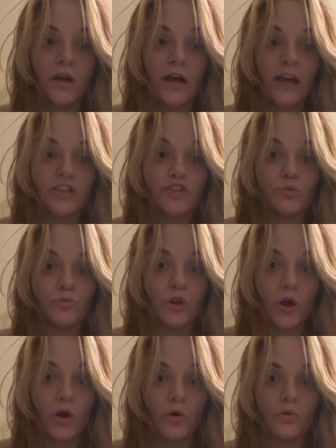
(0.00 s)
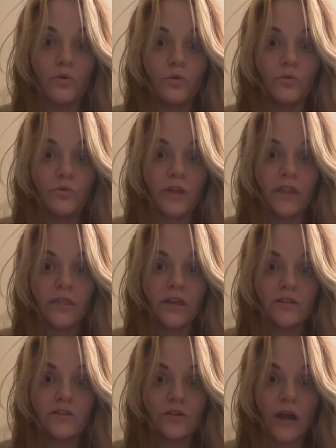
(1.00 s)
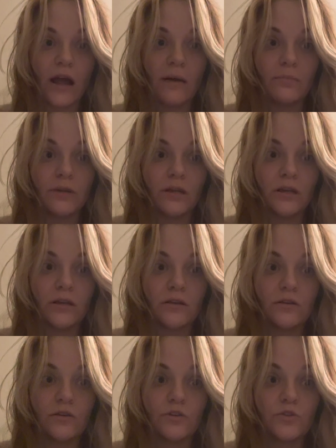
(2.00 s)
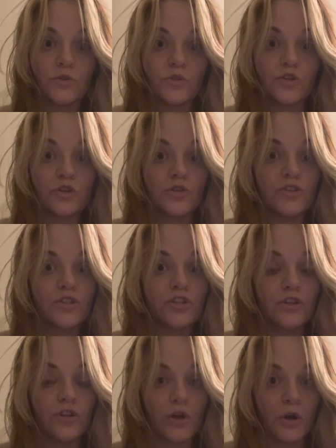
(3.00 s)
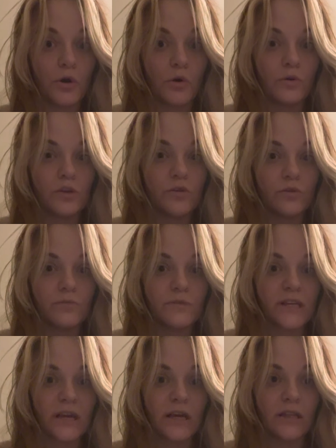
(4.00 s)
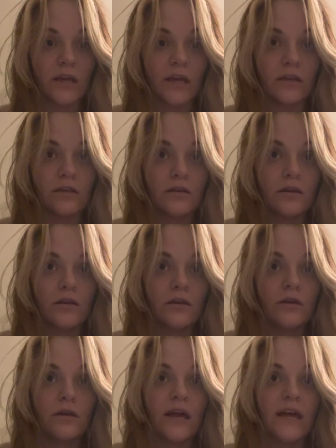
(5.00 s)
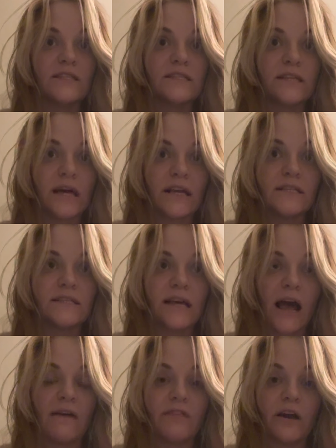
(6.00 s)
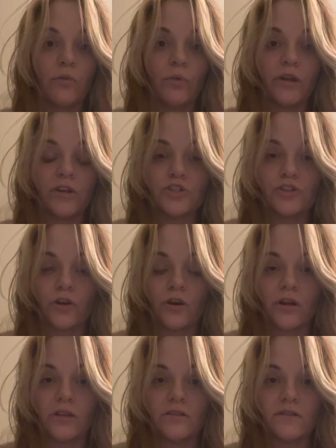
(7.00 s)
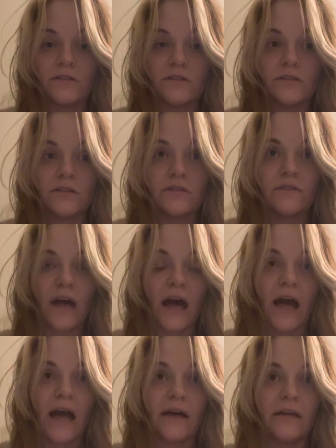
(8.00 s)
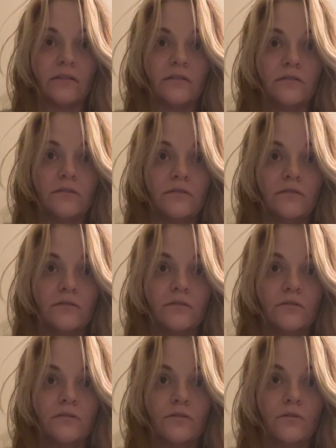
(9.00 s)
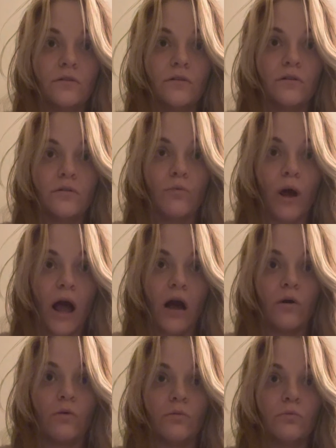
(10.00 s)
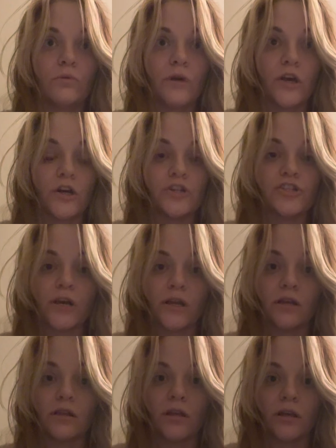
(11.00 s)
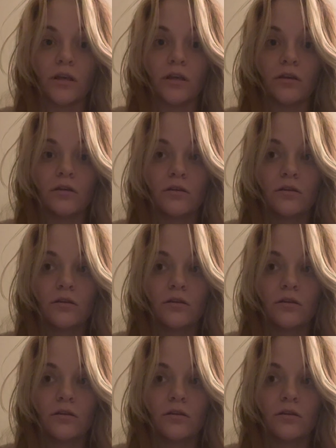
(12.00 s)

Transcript: I do know that things are happening. So it's good to know. You know what I'm saying? Like, it's nice to have that reassurance that, wow, energetically,